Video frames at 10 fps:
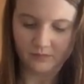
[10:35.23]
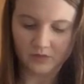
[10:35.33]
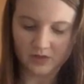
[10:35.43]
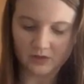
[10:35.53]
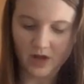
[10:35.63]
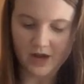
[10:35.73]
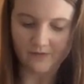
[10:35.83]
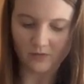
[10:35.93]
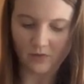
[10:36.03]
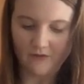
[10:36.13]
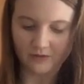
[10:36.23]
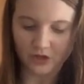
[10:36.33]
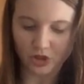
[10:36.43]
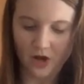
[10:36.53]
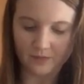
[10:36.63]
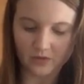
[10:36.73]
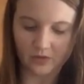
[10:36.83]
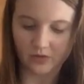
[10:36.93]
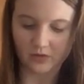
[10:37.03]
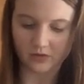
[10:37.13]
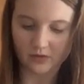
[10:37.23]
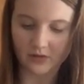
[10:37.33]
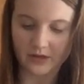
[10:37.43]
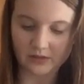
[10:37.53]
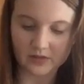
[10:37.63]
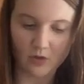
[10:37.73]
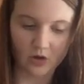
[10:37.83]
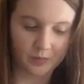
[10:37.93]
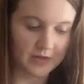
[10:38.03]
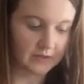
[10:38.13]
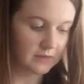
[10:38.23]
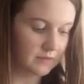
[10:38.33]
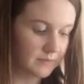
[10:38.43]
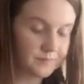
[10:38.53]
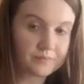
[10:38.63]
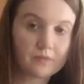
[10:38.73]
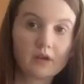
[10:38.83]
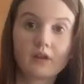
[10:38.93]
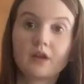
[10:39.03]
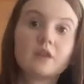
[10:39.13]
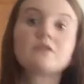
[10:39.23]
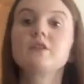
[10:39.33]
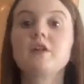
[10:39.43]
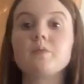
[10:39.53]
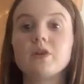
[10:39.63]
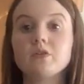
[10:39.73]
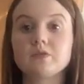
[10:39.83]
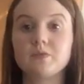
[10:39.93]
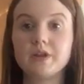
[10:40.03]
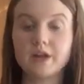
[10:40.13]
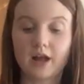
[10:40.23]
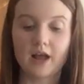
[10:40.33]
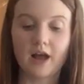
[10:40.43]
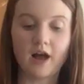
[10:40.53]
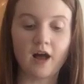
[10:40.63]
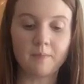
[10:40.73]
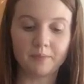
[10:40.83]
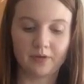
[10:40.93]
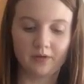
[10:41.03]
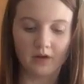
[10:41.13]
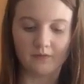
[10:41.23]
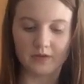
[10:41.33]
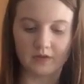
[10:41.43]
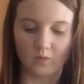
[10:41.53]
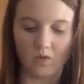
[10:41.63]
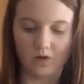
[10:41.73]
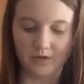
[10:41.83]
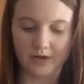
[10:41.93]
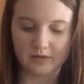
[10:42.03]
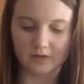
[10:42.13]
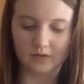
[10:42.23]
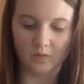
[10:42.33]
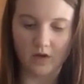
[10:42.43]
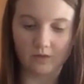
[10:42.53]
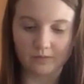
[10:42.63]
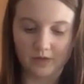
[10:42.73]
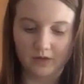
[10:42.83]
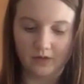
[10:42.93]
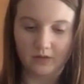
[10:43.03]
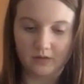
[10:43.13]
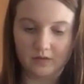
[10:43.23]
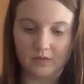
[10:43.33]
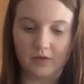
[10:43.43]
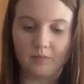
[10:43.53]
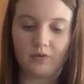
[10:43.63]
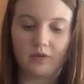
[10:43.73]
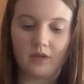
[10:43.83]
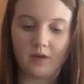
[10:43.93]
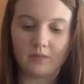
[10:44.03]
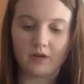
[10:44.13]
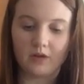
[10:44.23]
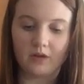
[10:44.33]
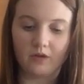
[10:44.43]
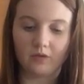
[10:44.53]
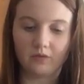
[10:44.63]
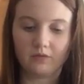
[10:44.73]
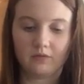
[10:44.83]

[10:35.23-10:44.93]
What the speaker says: Just kind of a roughly chop so they're in smaller pieces. So then we also need a cup of these walnuts as well. Put them here.